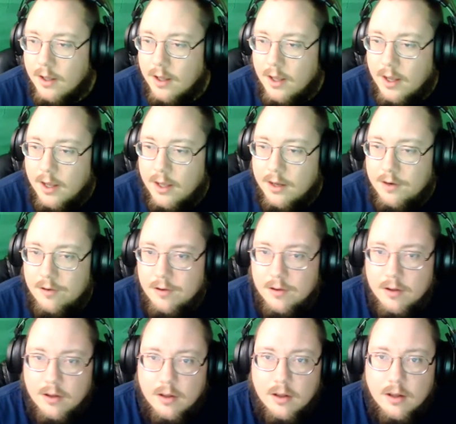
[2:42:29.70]
And
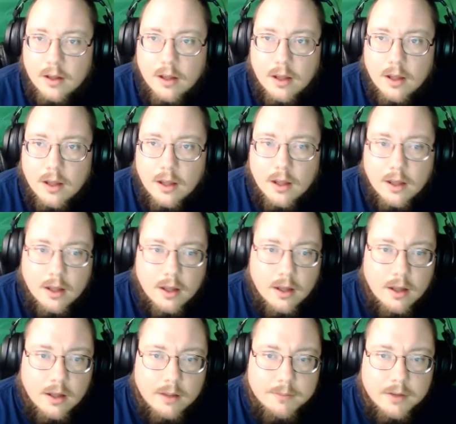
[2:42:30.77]

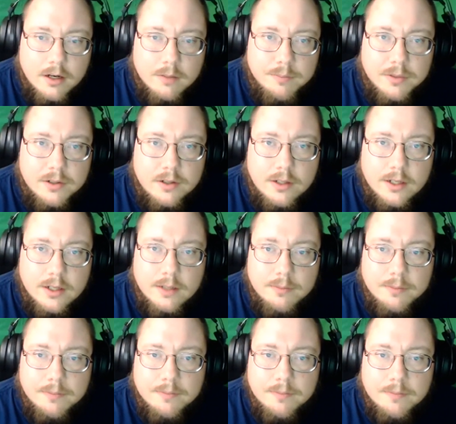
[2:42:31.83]
I'm going to pull up
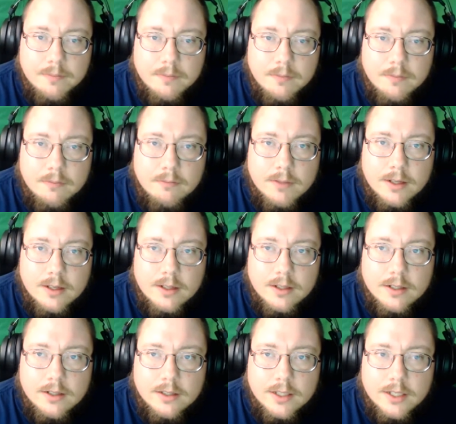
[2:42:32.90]
my
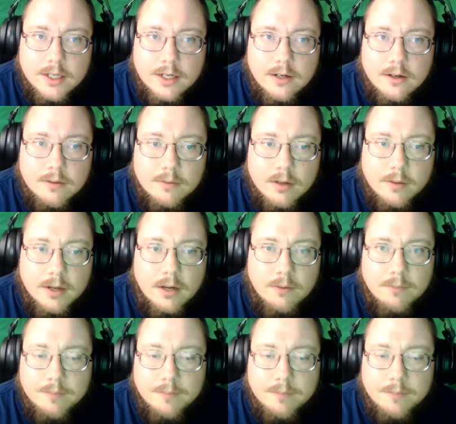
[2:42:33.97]
little thing here. There we go.